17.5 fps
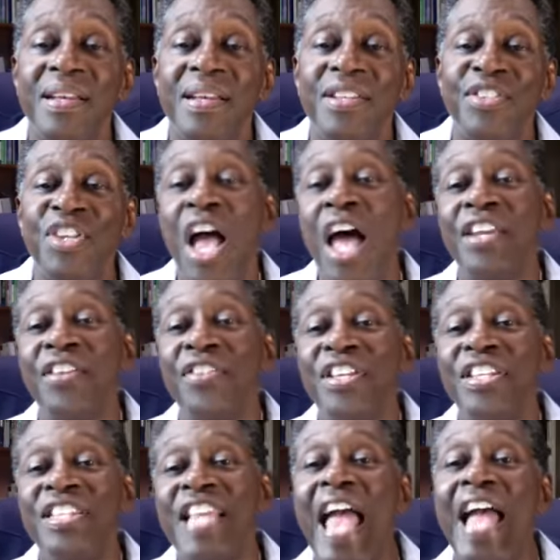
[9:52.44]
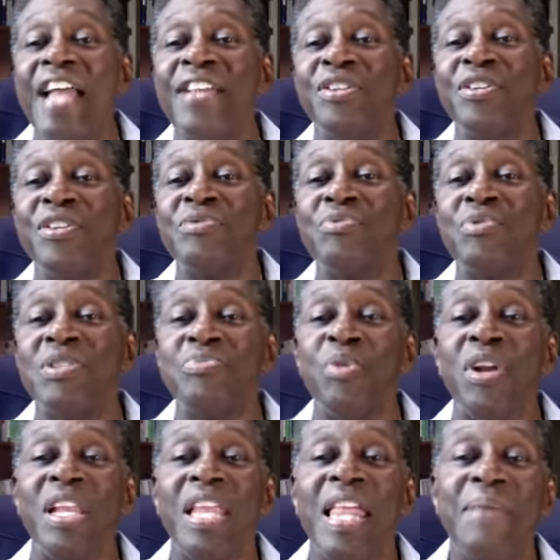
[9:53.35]
Jonathan Daniels was
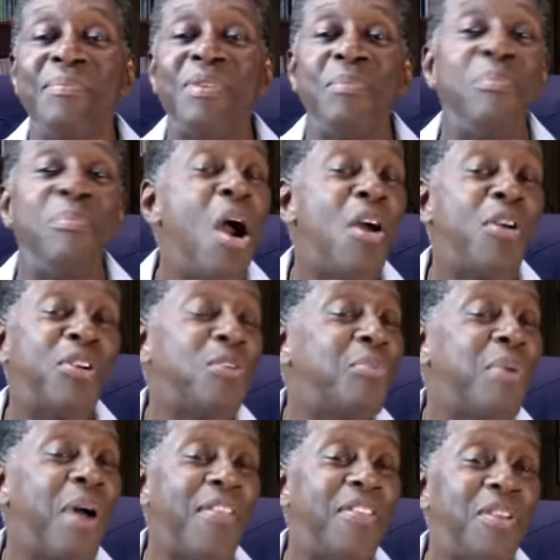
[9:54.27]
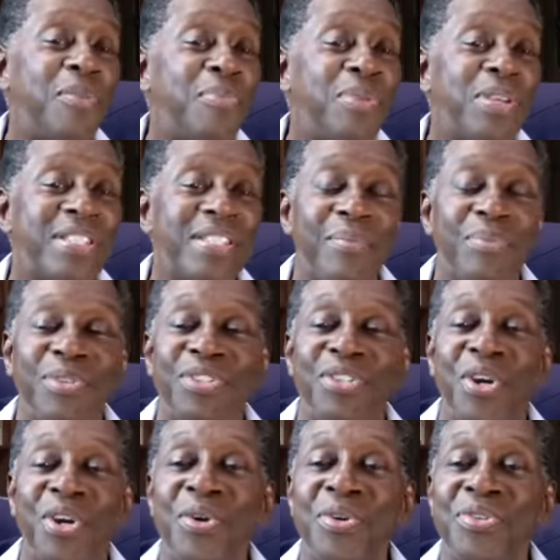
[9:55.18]
proclaimed a martyr by the Episcopal
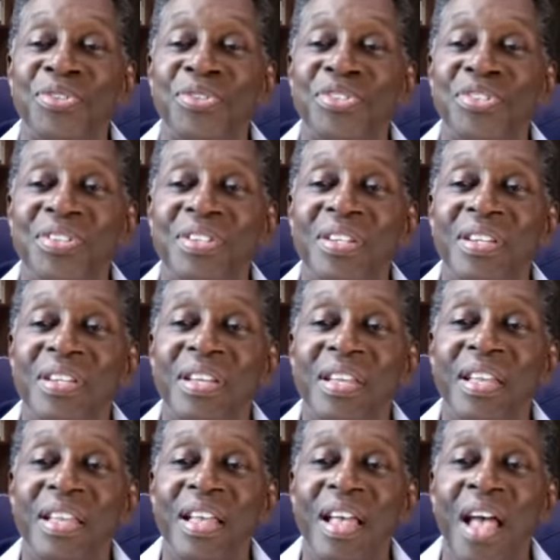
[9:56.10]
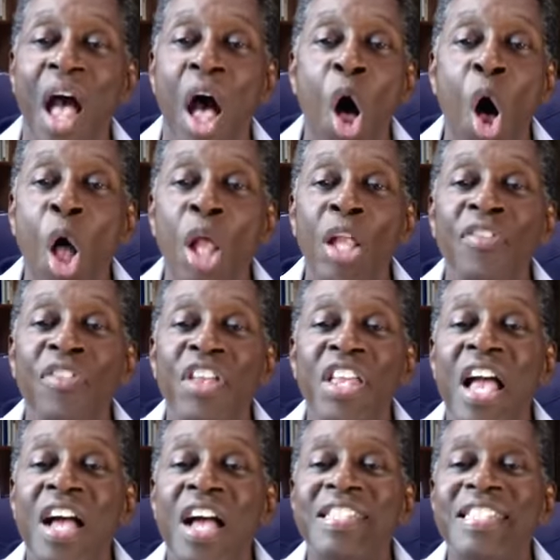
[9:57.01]
Church. All of the
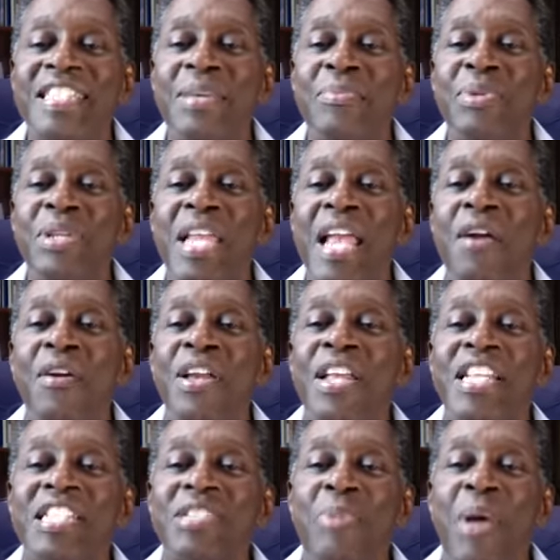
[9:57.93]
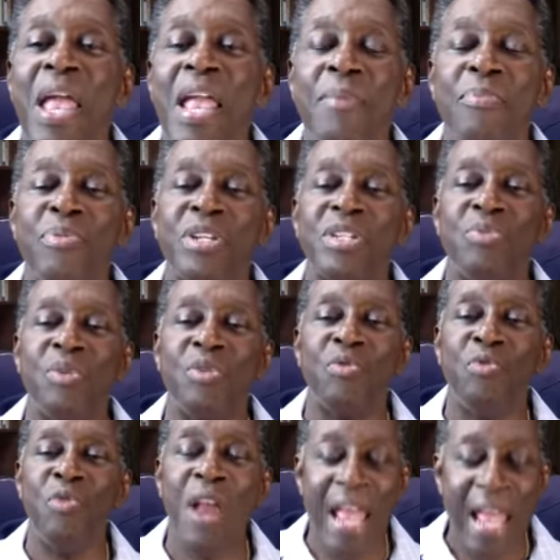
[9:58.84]
young seminarians' papers were
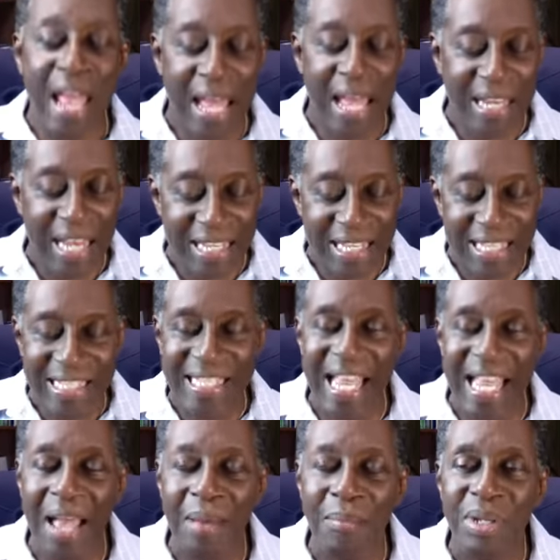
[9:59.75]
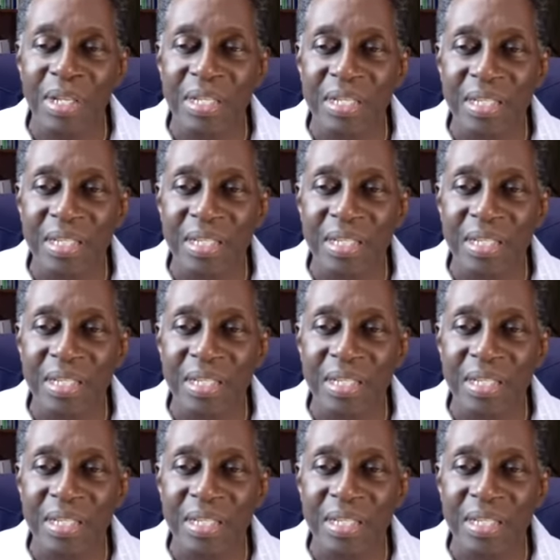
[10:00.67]
read and examined.